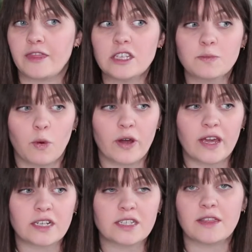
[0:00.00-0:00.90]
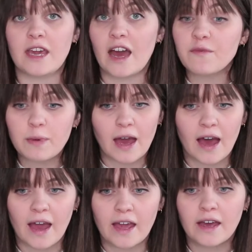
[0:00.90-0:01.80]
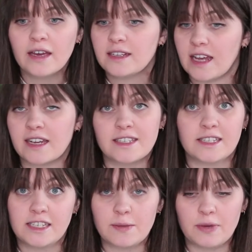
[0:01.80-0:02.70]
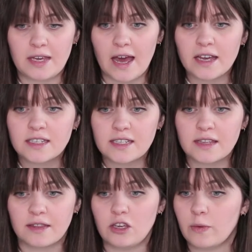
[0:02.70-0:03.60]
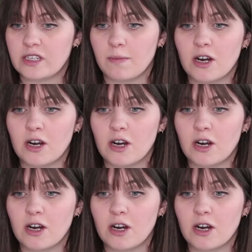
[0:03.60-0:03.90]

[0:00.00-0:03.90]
At this point, the FBI, Texas DPS, the U.S.